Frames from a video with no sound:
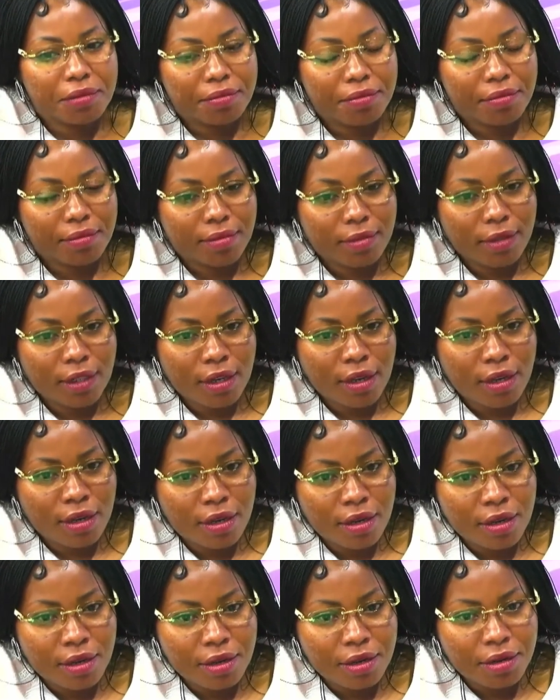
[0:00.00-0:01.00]
mm -hmm.
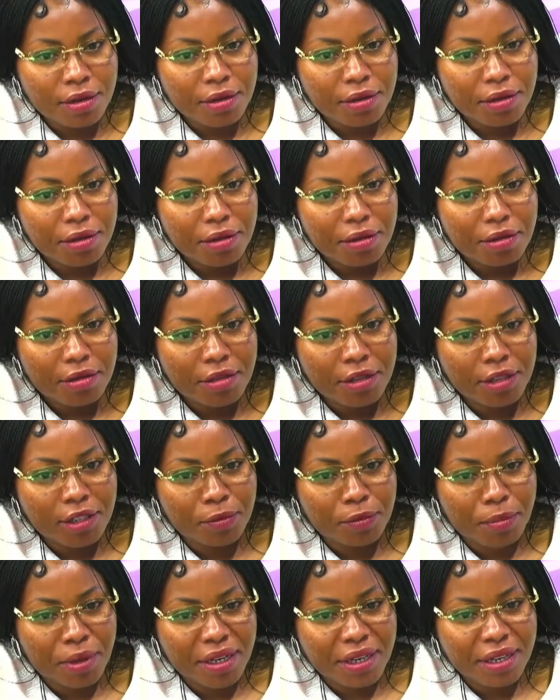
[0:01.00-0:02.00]
uh,
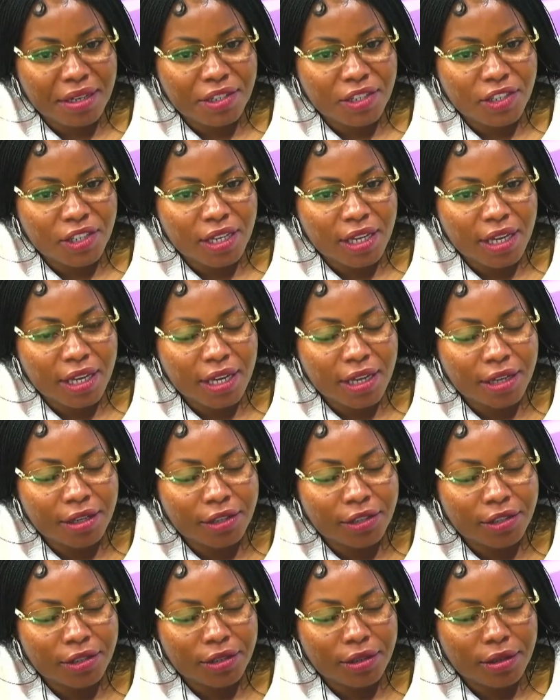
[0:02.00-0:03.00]
this parenting
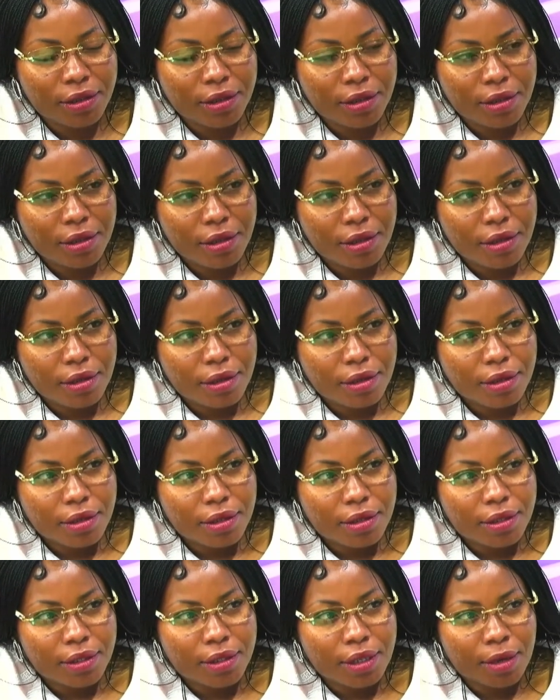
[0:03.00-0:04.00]
age
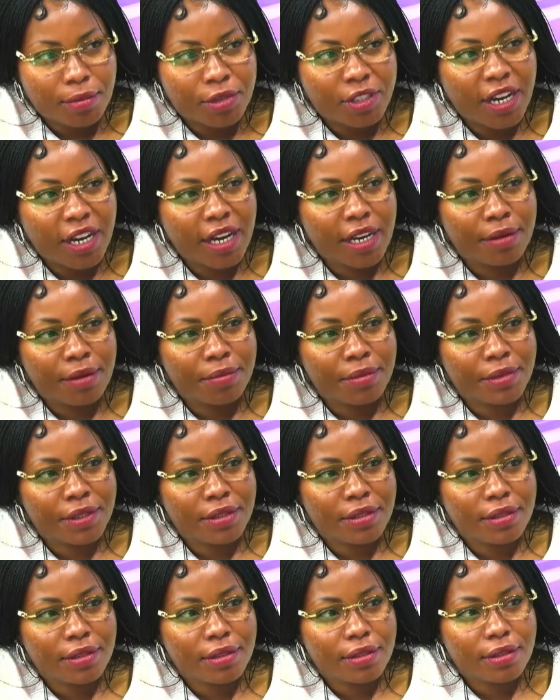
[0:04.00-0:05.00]

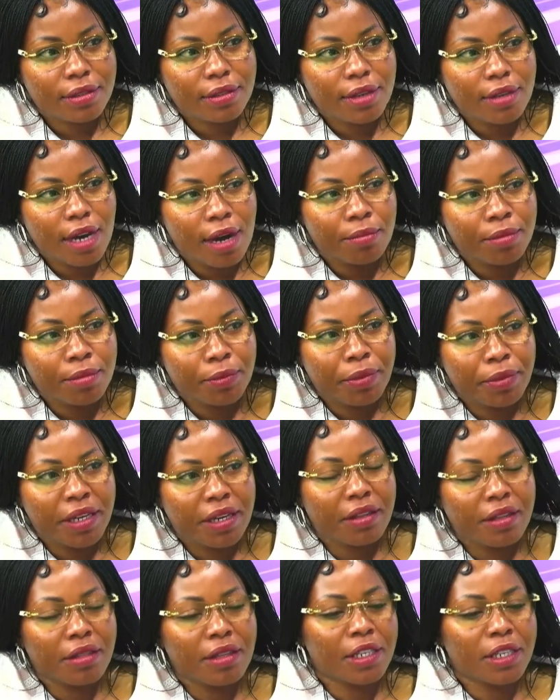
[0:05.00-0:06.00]
sometimes I'm
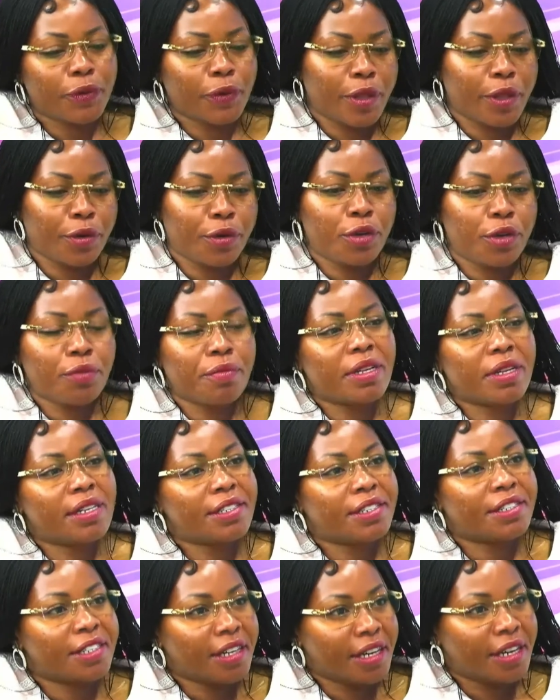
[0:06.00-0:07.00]
speaking this with all
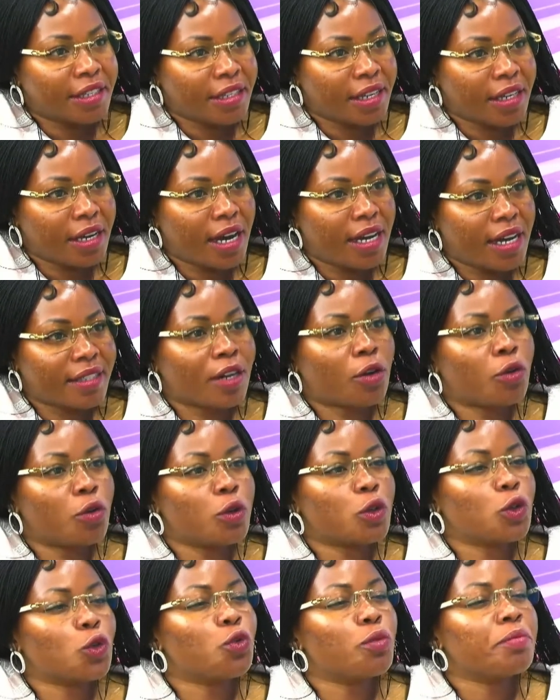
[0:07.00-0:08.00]
humility as a, as a
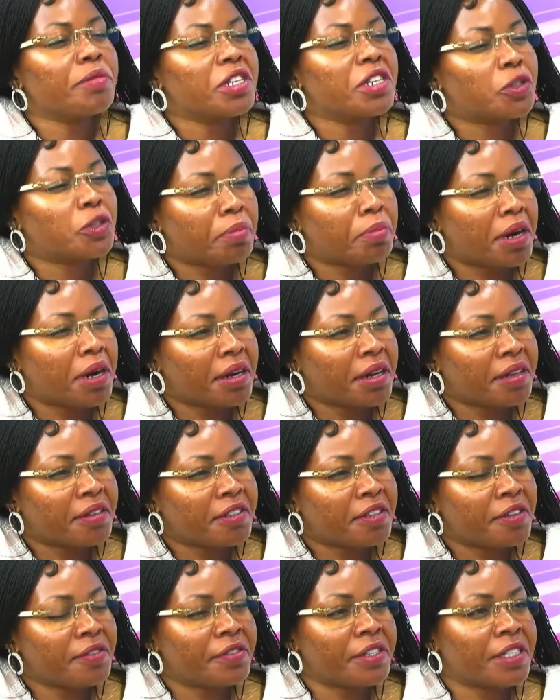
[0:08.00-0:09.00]
coach who meet
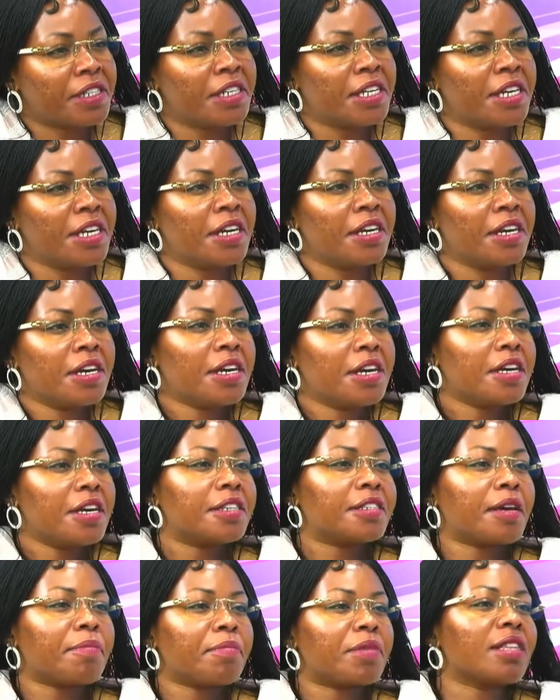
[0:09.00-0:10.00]
parents every yeah. day.
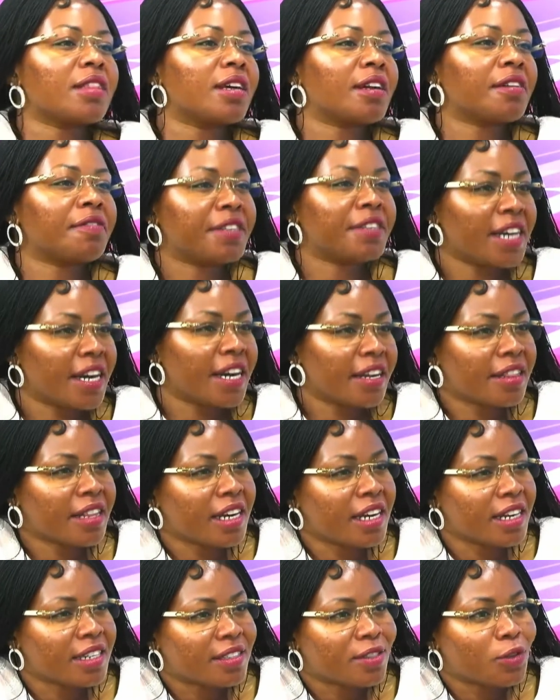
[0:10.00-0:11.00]
something that I've done the
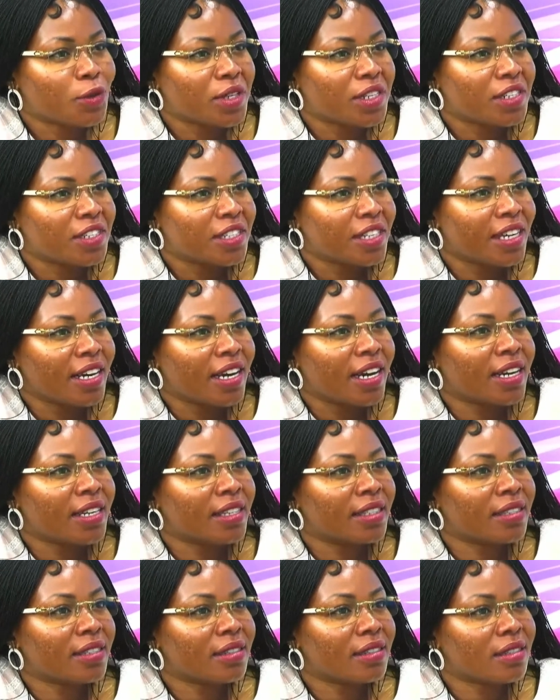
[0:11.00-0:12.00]
last 20
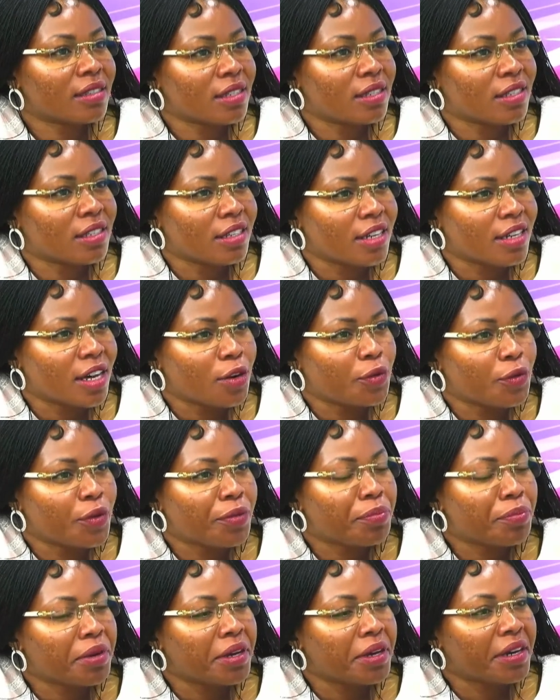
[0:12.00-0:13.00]
years, sitting down
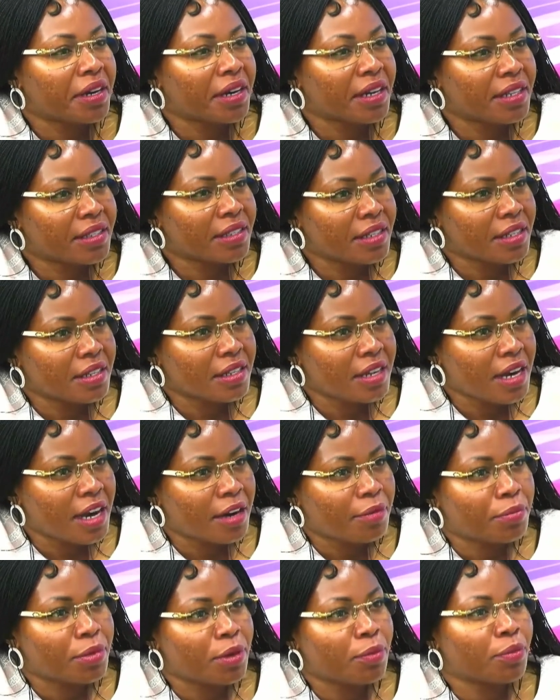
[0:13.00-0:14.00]
with parents and
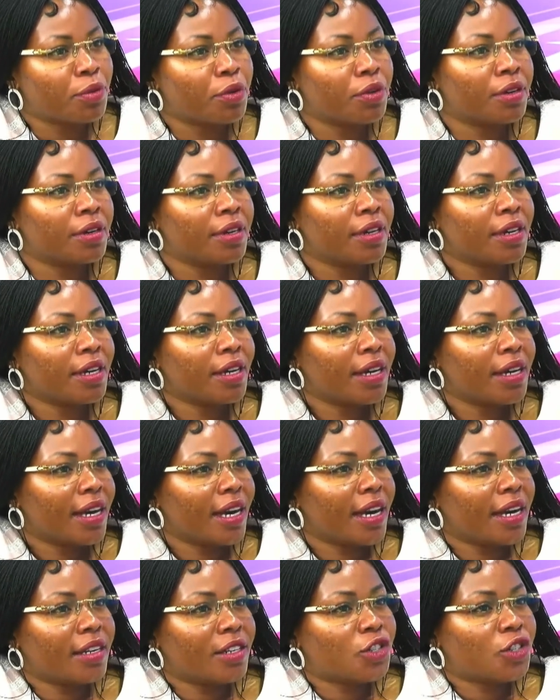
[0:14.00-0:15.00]
young people
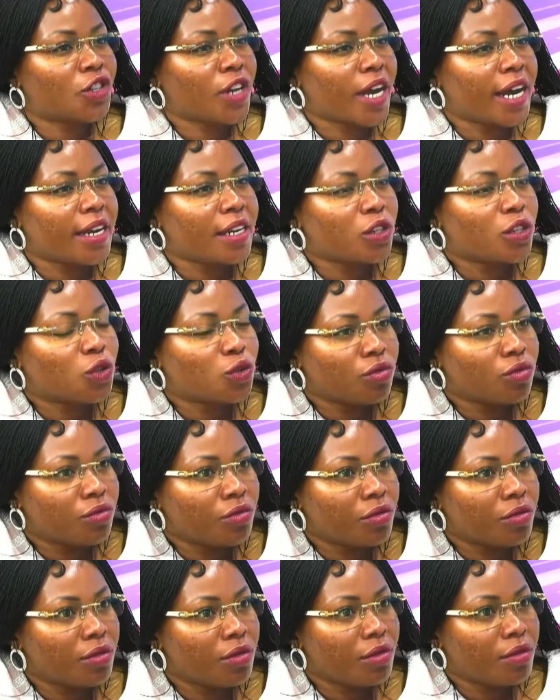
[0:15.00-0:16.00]
and trying
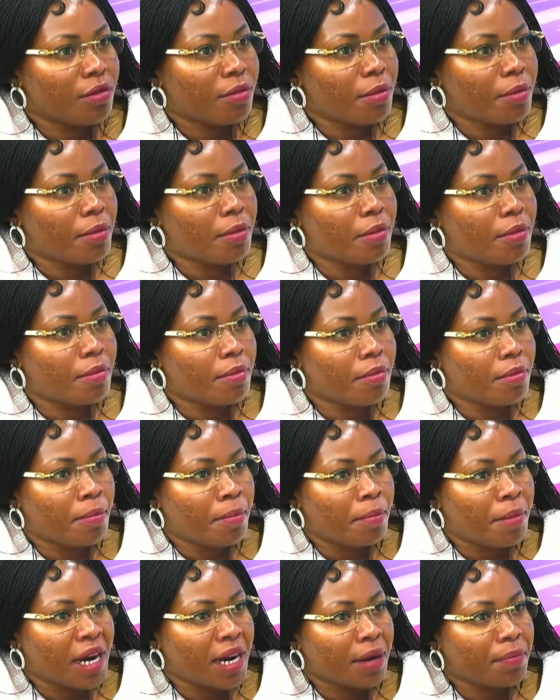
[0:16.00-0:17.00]
to
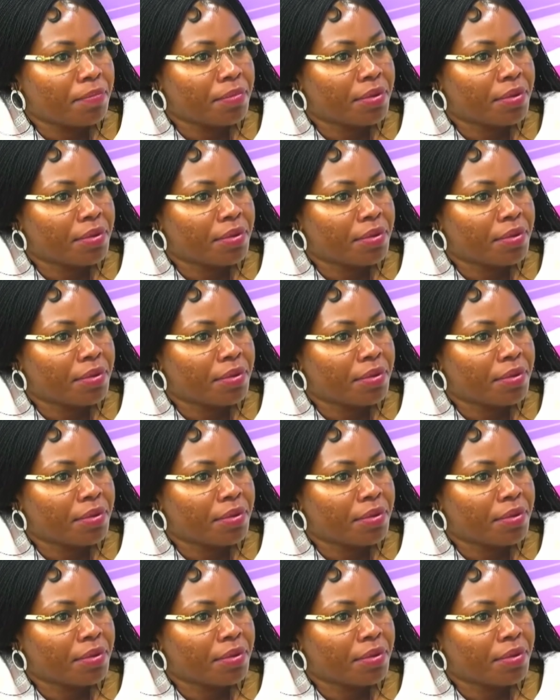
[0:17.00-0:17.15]
map